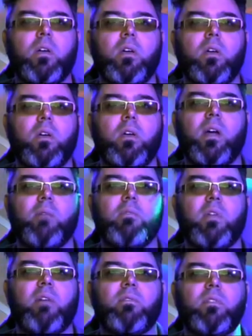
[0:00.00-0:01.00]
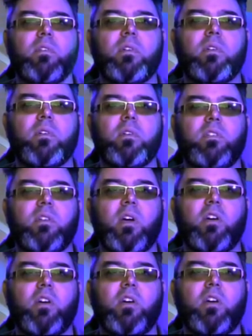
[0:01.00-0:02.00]
And then I'm going to have to
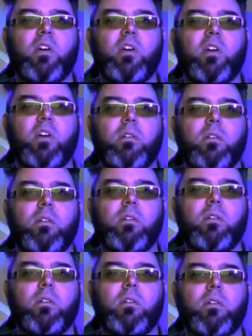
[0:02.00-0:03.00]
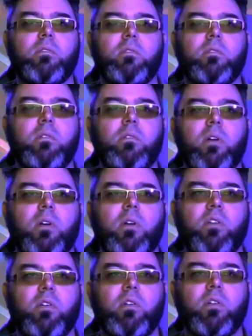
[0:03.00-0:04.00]
agree. Yes, I
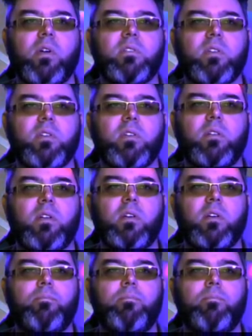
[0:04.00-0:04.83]
agree to what I said and did.